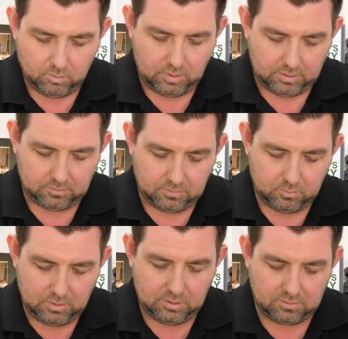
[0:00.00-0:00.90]
uh,
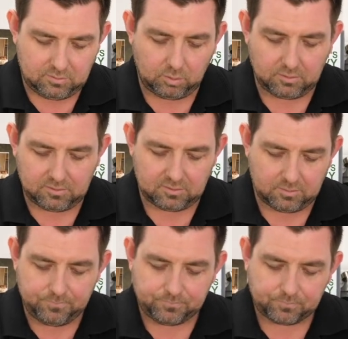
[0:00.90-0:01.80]
when you install a
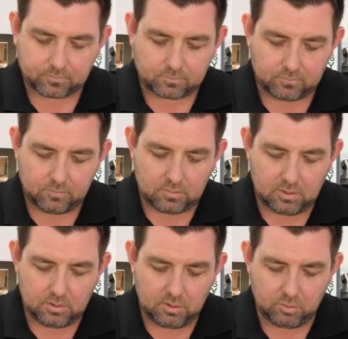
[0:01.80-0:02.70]
system,
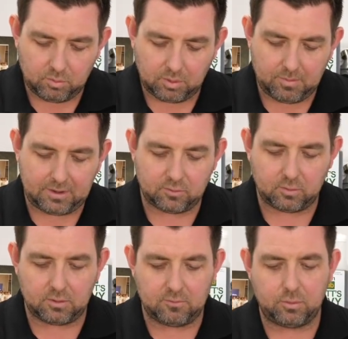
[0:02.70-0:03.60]
you would want to make
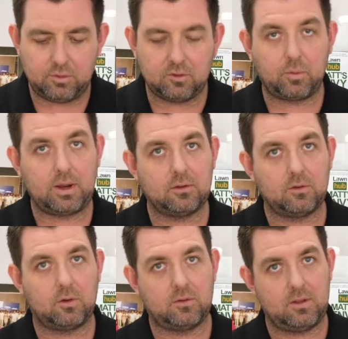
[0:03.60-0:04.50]
sure that you've put your
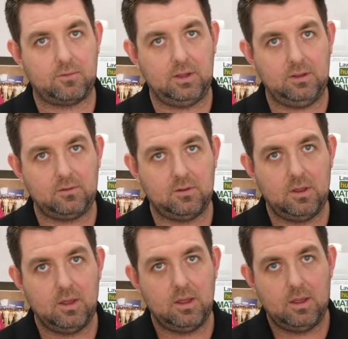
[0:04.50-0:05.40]
sprinklers onto their fittings,
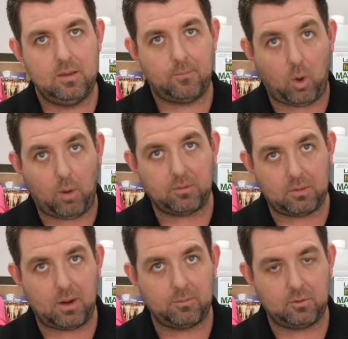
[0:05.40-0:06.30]
pop
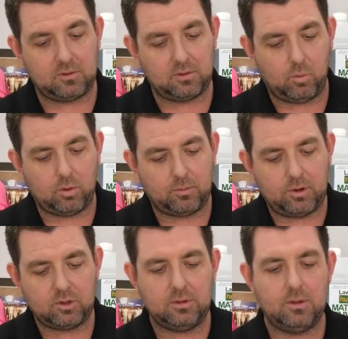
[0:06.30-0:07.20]
them up using the water
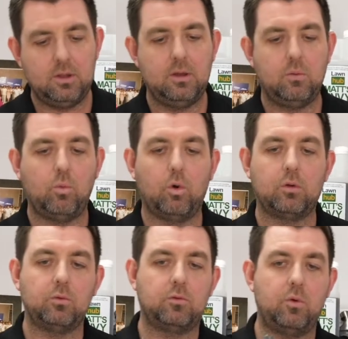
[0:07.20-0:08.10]
pressure.
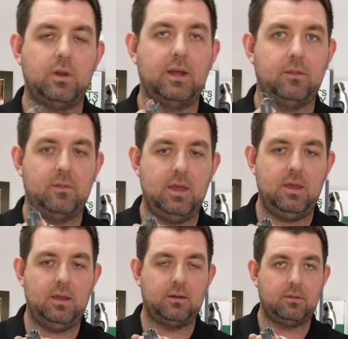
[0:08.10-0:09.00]
Water will squirt out
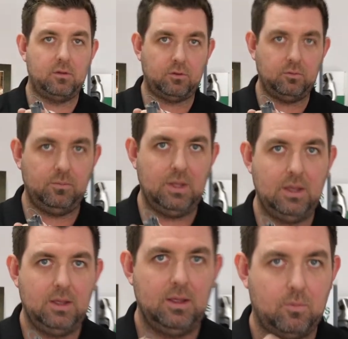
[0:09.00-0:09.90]
there out of the nozzle.
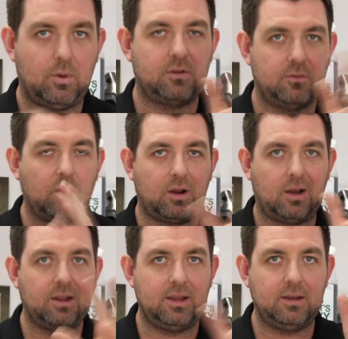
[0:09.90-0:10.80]
Once you've got
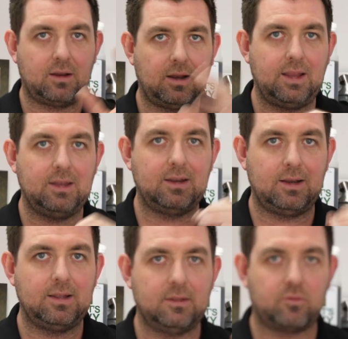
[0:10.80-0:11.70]
clean, clean,
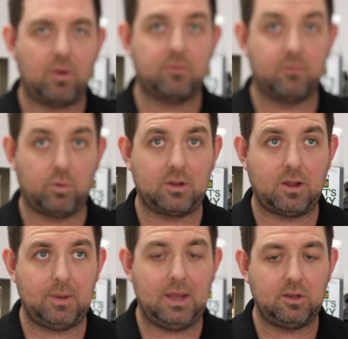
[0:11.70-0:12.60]
clear streams of water
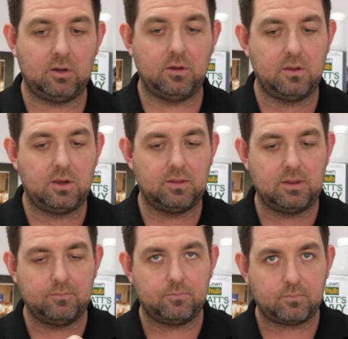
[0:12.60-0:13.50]
coming out, you know that you can
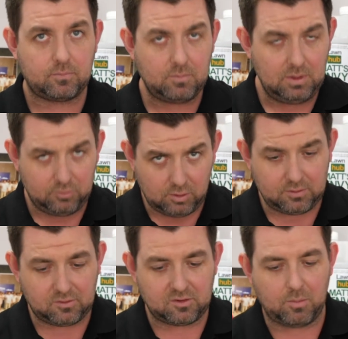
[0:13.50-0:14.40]
then turn
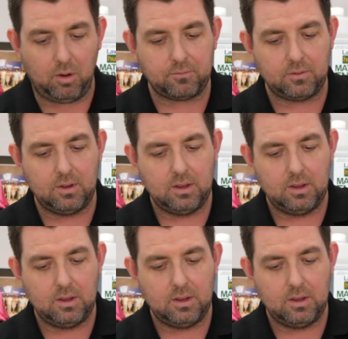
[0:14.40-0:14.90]
the system off,